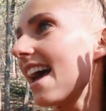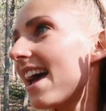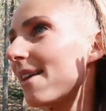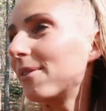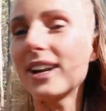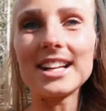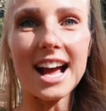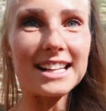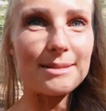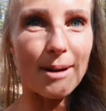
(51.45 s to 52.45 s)

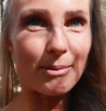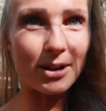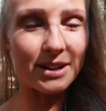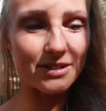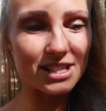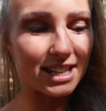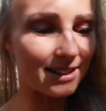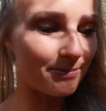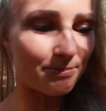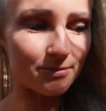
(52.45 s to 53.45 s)
did my morning
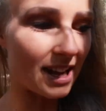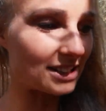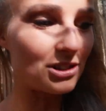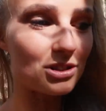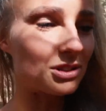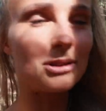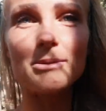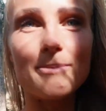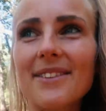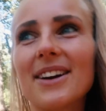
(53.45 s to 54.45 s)
routine as usual
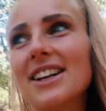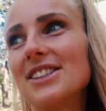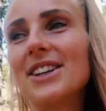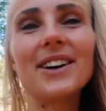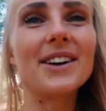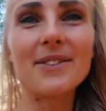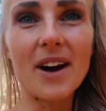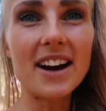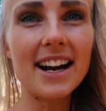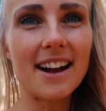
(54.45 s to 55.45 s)
I wanted to go on a
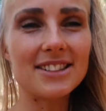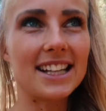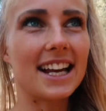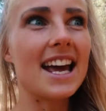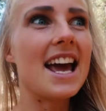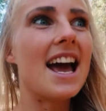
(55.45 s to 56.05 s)
run and I was like,